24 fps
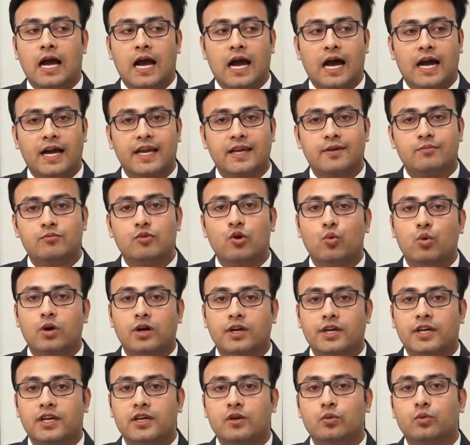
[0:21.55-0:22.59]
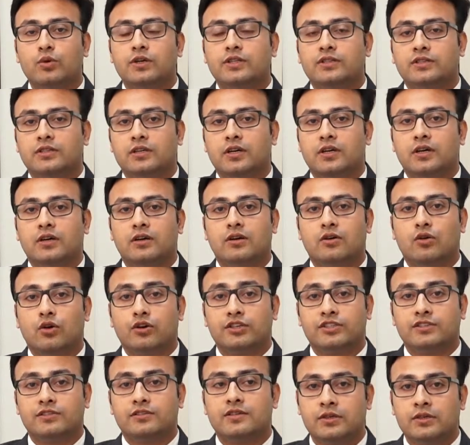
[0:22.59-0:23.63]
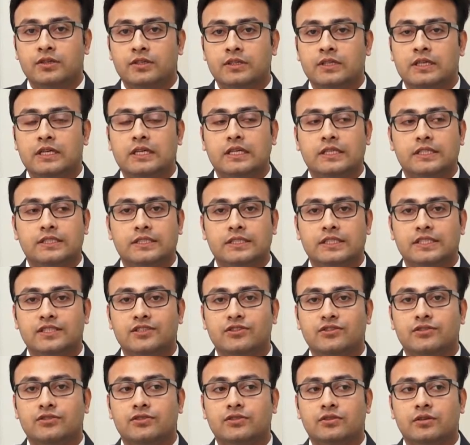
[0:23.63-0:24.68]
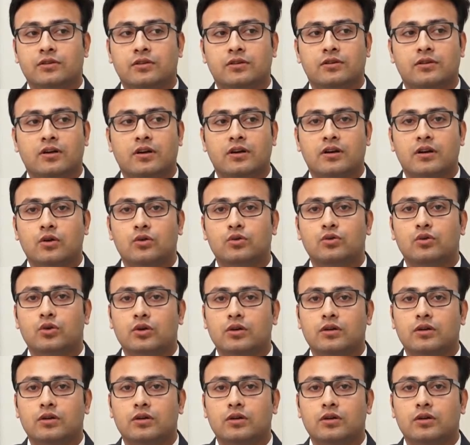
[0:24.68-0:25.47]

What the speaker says: I am working with Oyster Pearl since around